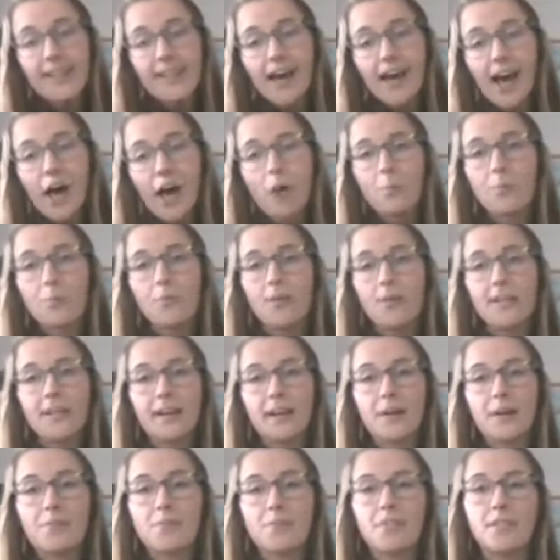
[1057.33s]
can help when it
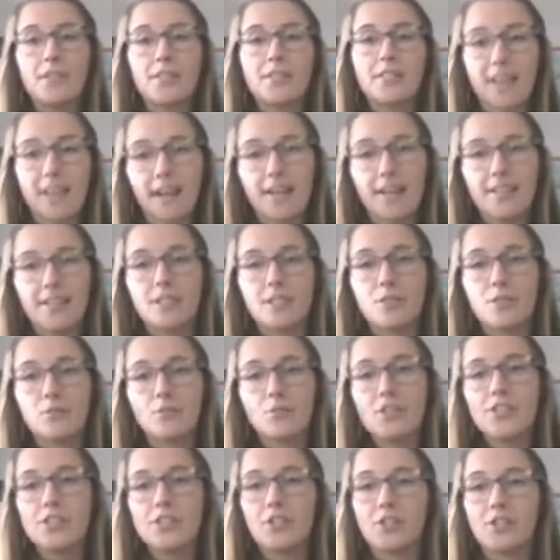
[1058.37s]
comes to the science and
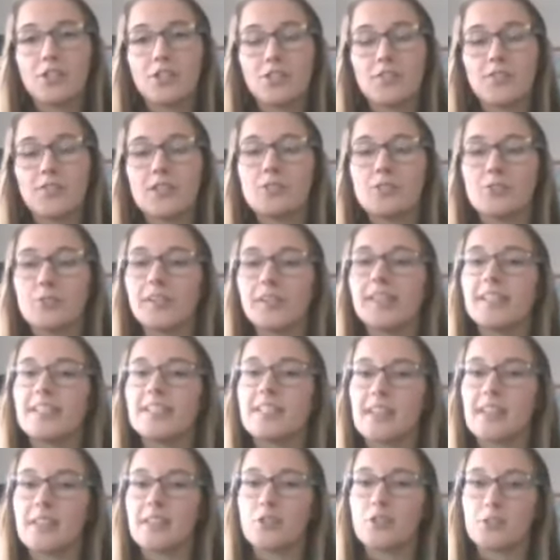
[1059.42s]
research of this really
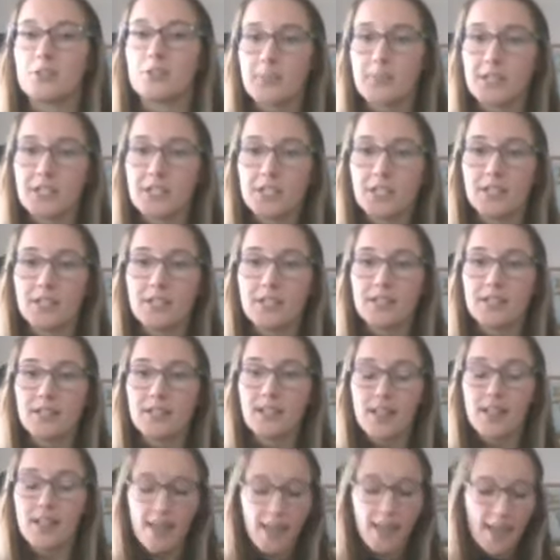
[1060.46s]
endangered species,
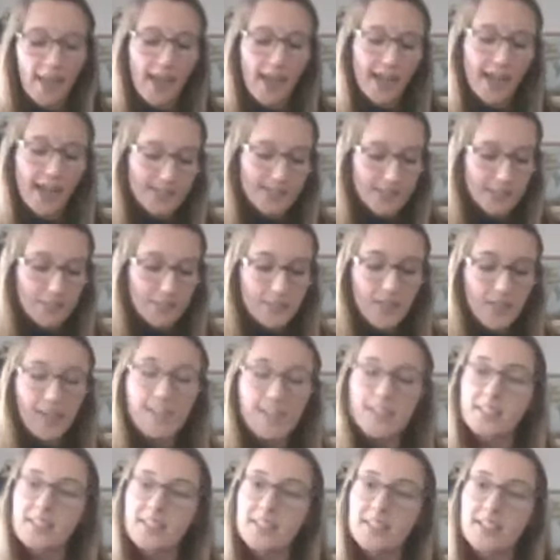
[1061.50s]
as some
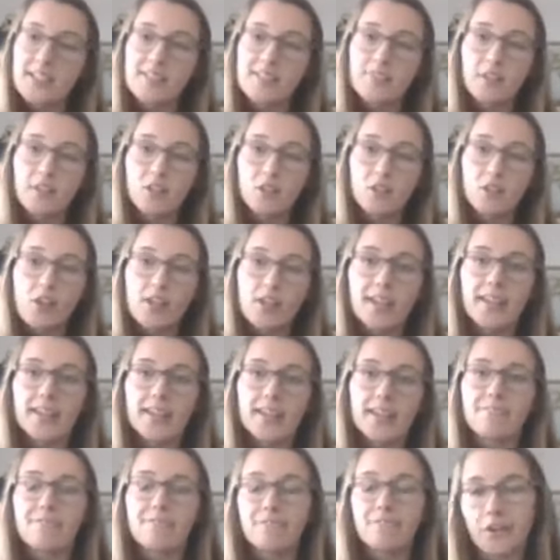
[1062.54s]
scientists can even look
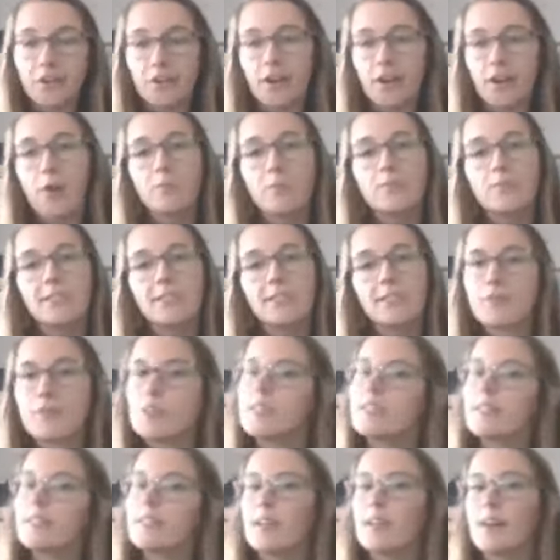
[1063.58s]
and figure out
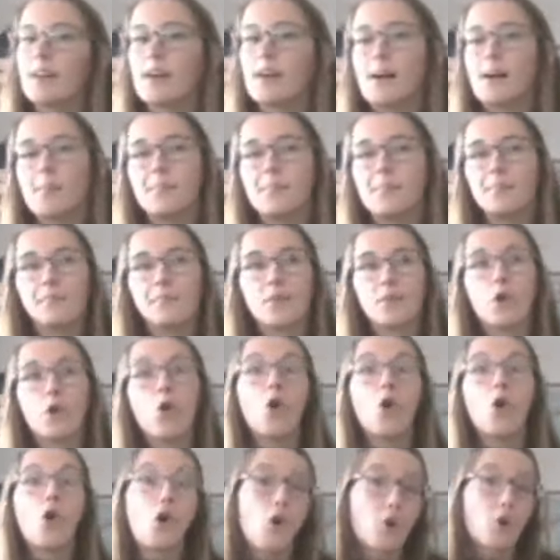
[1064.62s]
different
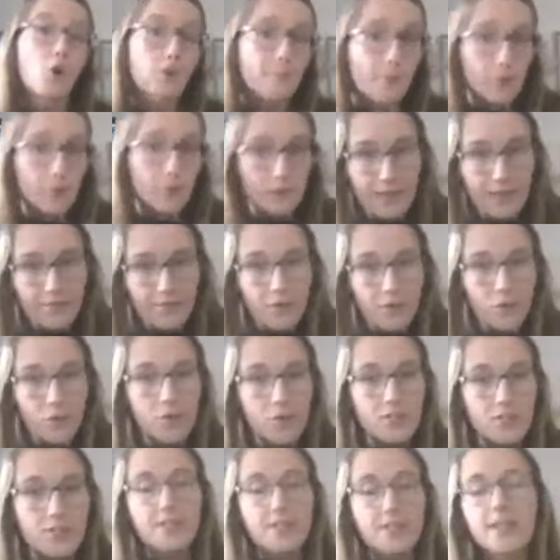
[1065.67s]
hormone
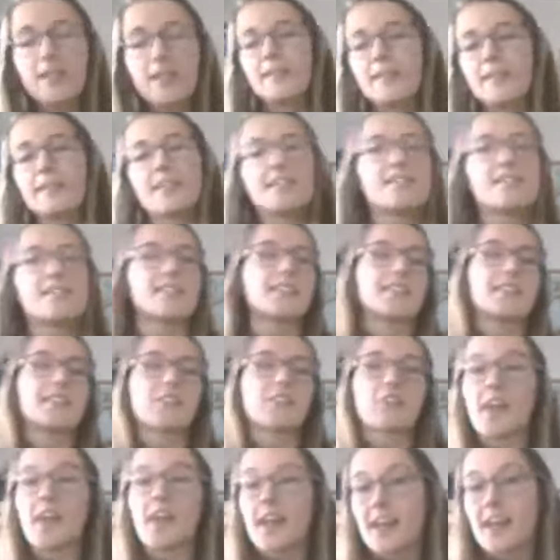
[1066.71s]
levels. They can see
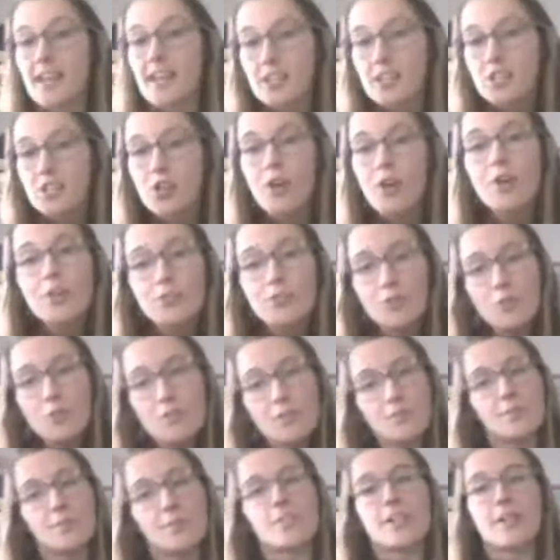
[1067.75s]
their age, all
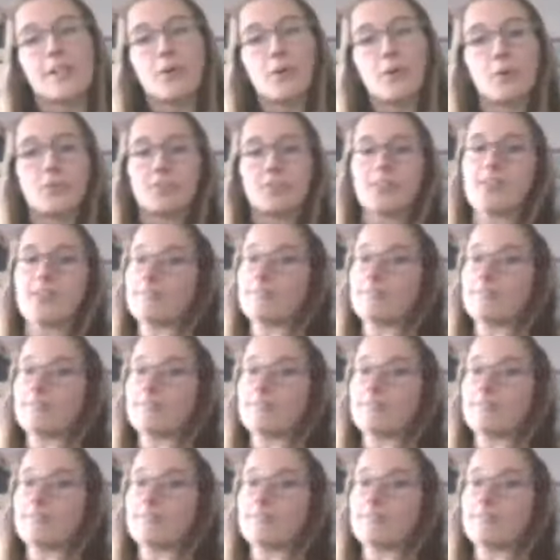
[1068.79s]
sorts of really cool